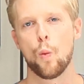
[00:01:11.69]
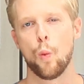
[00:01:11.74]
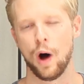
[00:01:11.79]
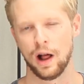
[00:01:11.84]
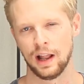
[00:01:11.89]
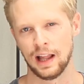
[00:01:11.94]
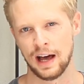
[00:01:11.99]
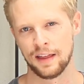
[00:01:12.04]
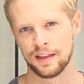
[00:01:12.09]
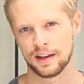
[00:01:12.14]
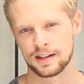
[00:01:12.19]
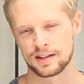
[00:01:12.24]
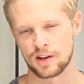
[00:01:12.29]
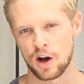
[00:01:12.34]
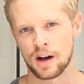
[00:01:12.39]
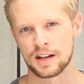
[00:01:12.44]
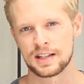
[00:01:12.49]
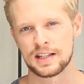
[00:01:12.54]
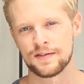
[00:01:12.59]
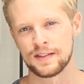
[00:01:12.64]
while others
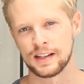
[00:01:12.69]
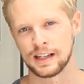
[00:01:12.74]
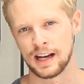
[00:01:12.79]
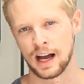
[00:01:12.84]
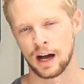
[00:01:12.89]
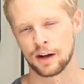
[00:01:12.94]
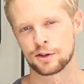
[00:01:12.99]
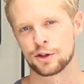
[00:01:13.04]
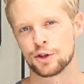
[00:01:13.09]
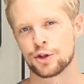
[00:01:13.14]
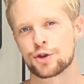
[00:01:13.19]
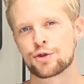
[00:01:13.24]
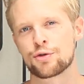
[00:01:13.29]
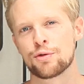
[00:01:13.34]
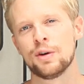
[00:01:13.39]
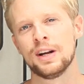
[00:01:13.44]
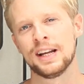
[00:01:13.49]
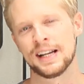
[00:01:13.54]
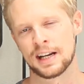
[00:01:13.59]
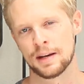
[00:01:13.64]
aren't even allowed to
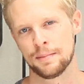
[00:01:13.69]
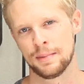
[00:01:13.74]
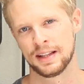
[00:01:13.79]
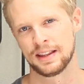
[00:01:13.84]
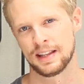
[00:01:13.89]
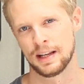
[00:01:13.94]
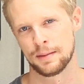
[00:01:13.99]
truly commit